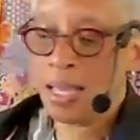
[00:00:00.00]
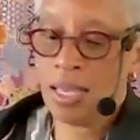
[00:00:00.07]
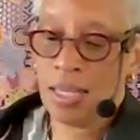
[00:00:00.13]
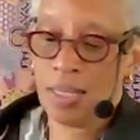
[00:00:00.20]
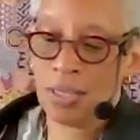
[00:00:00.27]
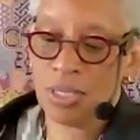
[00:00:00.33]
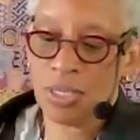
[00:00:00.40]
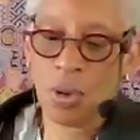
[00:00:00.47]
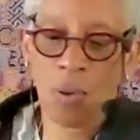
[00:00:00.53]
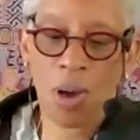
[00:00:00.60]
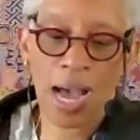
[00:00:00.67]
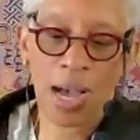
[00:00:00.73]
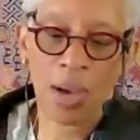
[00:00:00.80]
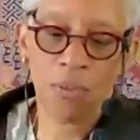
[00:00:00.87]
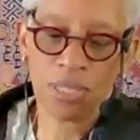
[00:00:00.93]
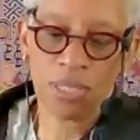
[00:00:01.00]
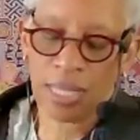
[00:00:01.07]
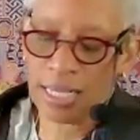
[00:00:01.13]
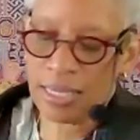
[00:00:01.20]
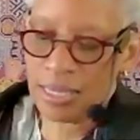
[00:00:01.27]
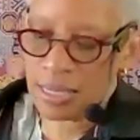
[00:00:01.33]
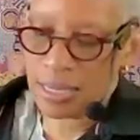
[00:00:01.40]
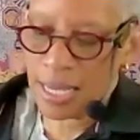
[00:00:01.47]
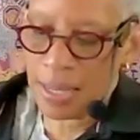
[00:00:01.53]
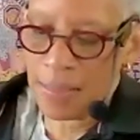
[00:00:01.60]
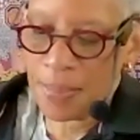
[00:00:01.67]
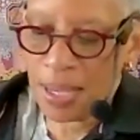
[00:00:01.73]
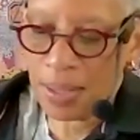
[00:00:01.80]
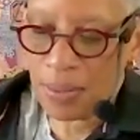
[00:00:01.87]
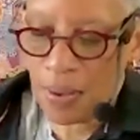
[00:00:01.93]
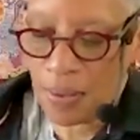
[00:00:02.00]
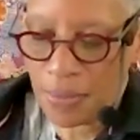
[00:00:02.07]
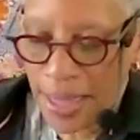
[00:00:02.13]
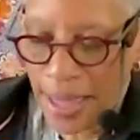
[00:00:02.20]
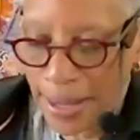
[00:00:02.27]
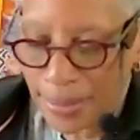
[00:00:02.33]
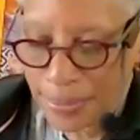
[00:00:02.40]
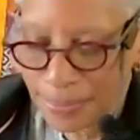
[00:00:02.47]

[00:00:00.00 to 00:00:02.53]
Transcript: So I would like to say about all that.